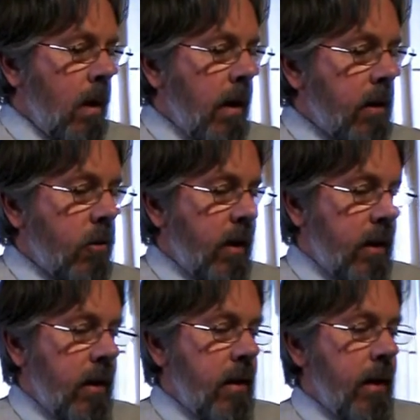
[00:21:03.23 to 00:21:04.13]
let's read
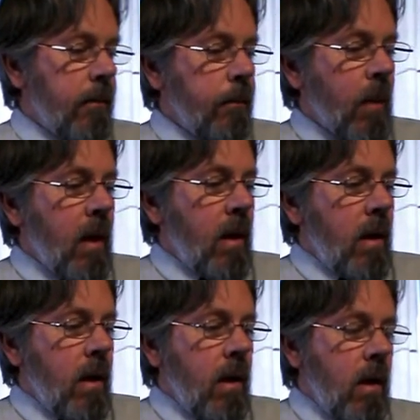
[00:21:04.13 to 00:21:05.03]
this now.
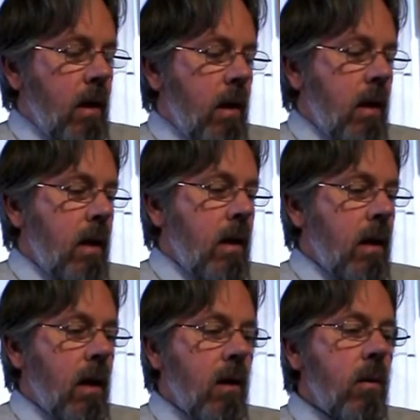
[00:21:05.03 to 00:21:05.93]

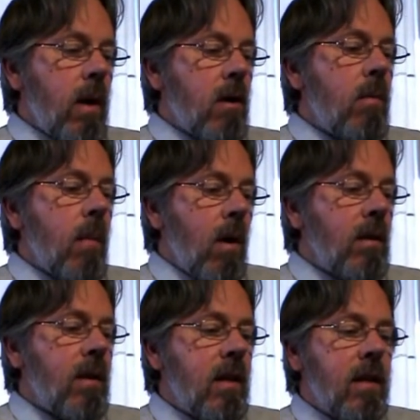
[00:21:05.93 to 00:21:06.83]
Yahuwah
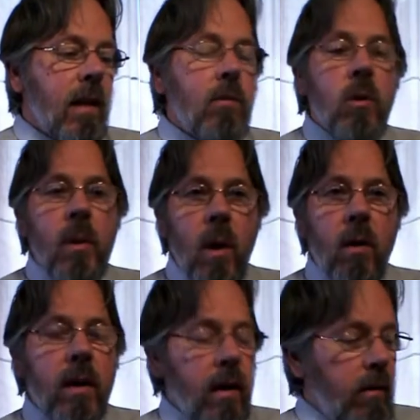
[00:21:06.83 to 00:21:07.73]
commands his name to be
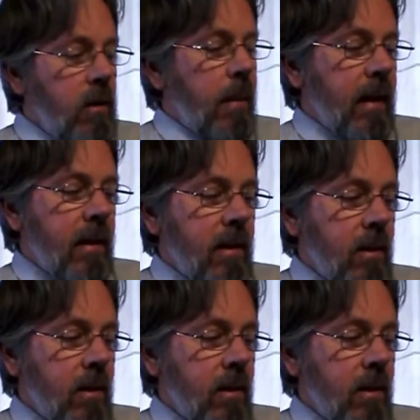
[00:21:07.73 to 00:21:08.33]
honored and respected.